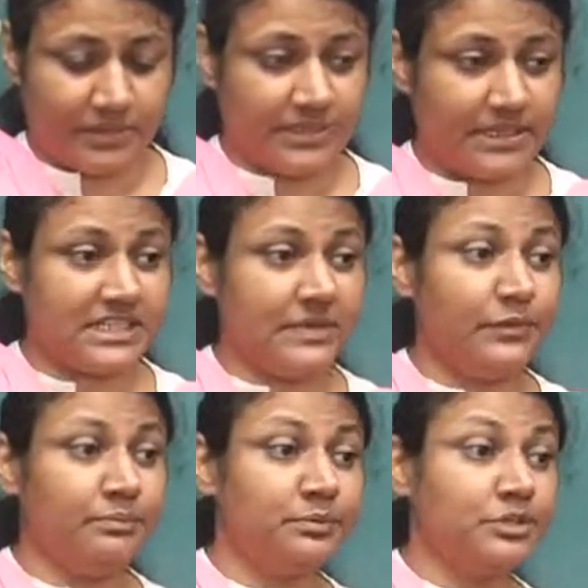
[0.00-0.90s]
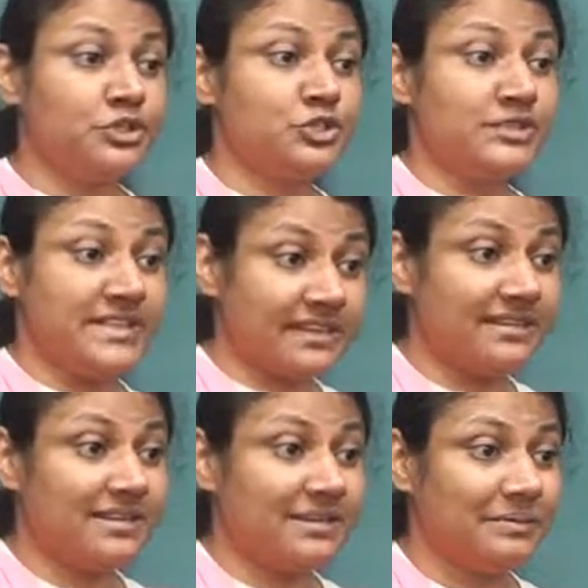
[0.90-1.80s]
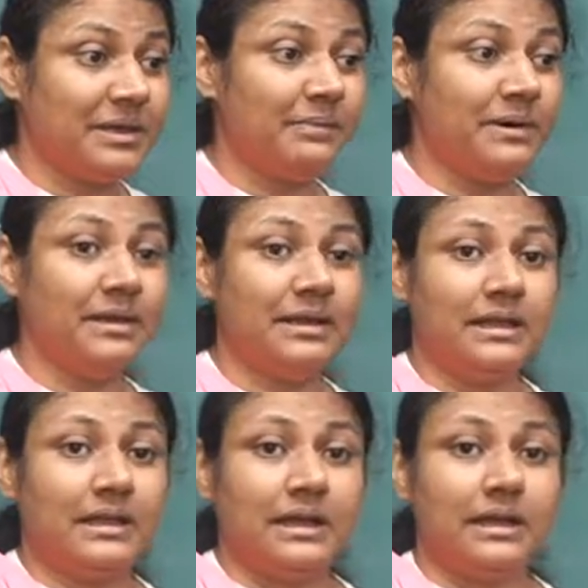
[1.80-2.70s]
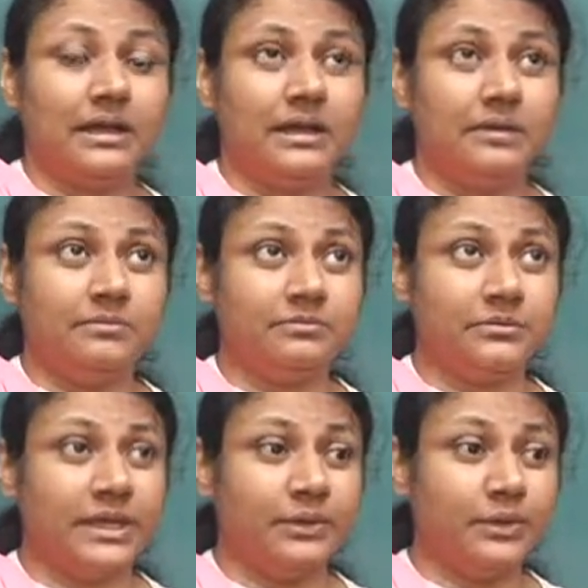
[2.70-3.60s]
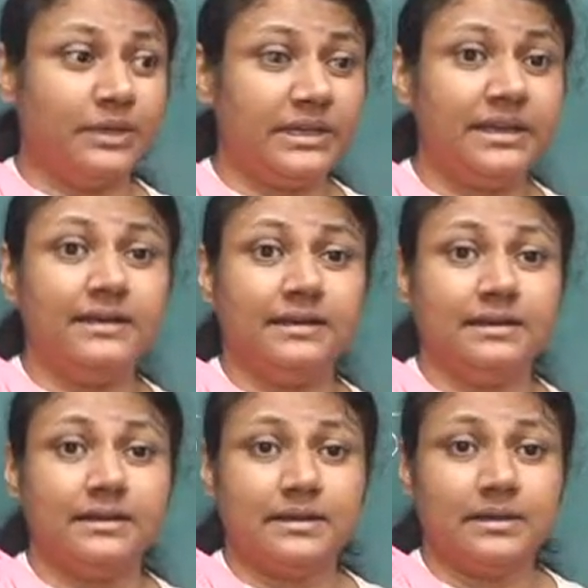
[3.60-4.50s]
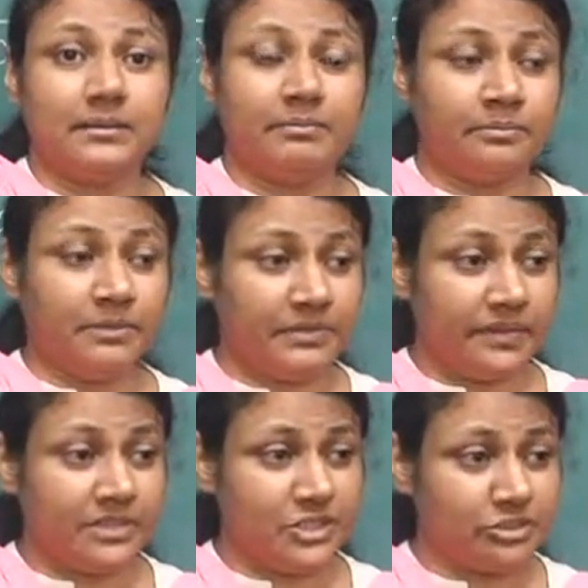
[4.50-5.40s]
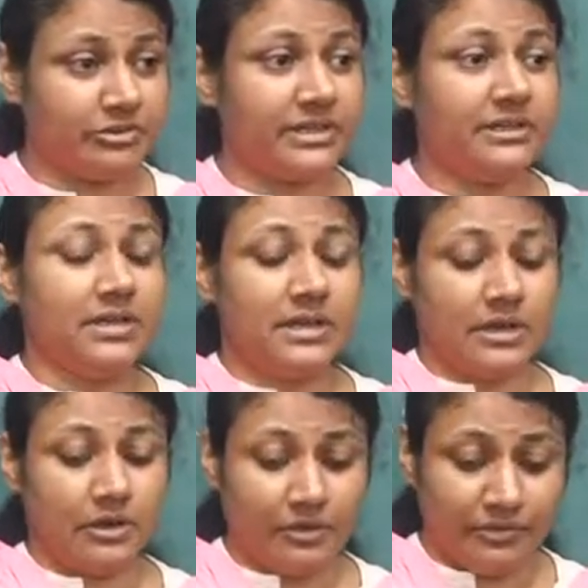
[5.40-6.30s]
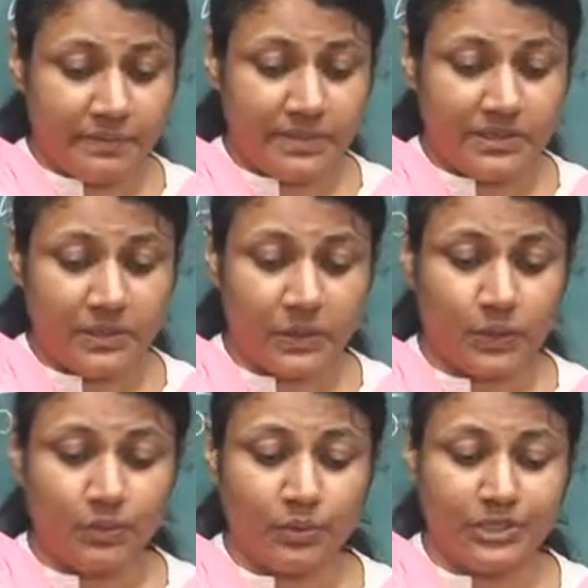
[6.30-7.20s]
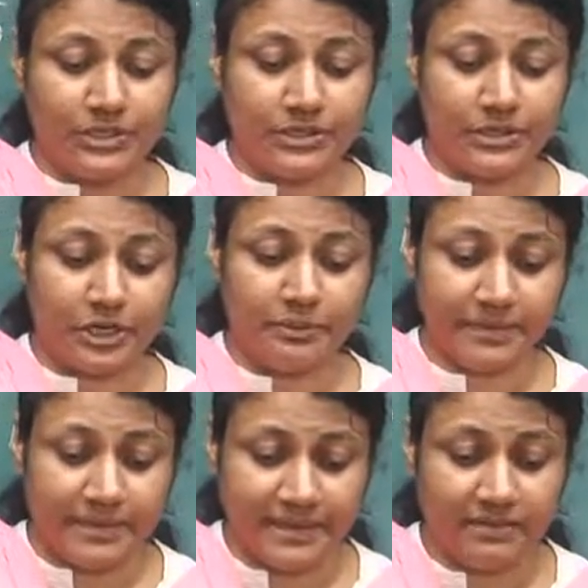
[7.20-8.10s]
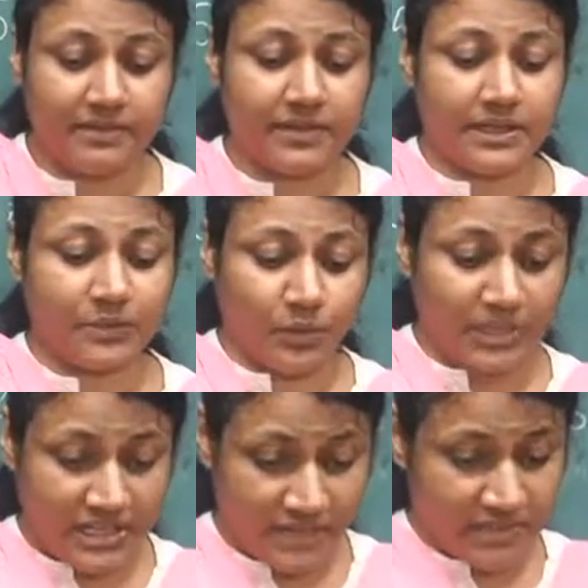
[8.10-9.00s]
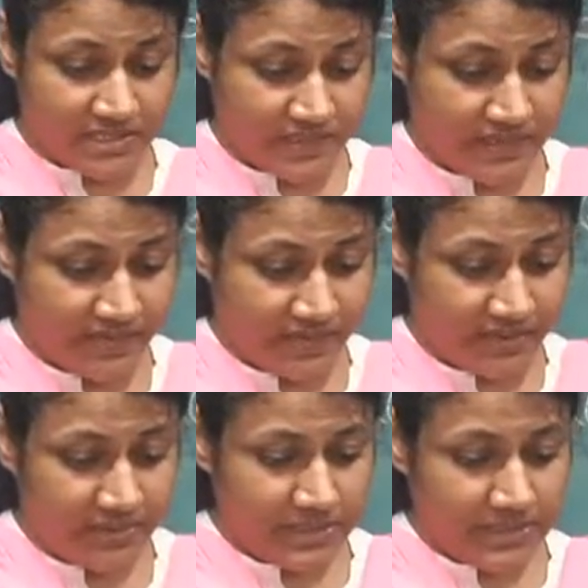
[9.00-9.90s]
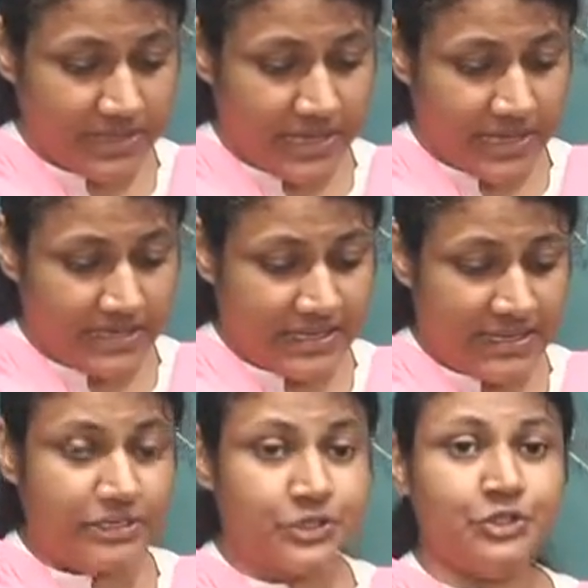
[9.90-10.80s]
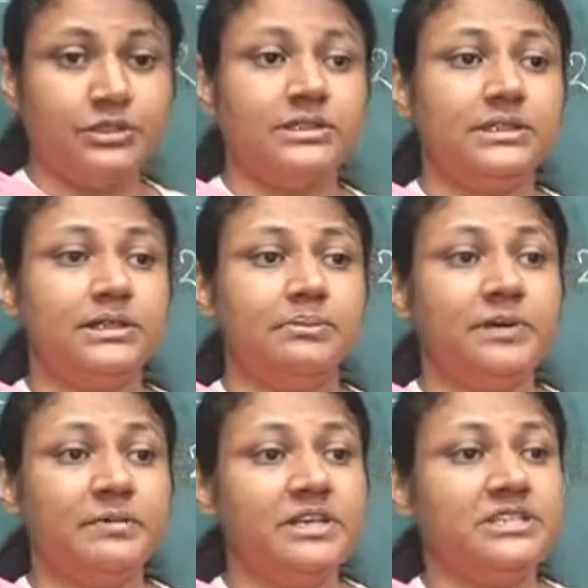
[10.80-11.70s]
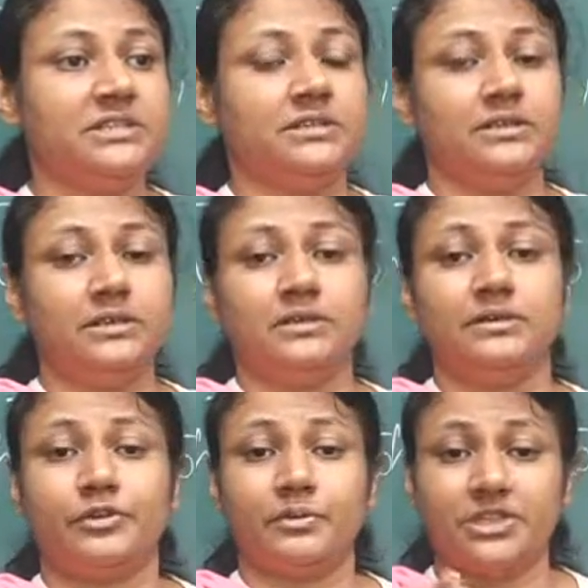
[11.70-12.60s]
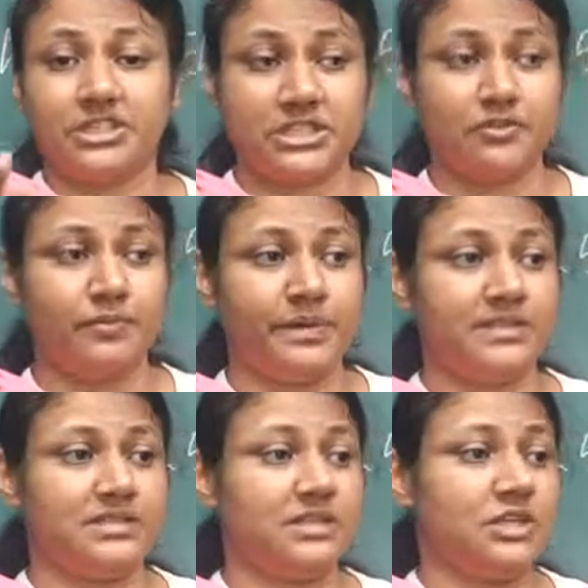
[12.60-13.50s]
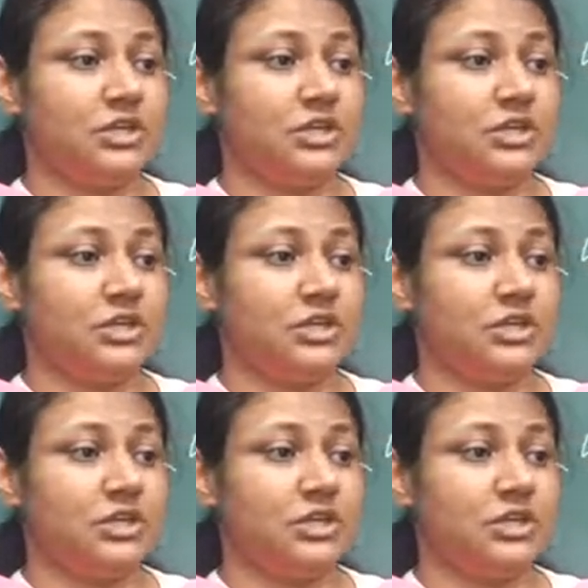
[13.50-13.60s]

that he would put to death people. Um, he would kill even children or women who would not believe in what he was believing in. And he took the permission from the chief priest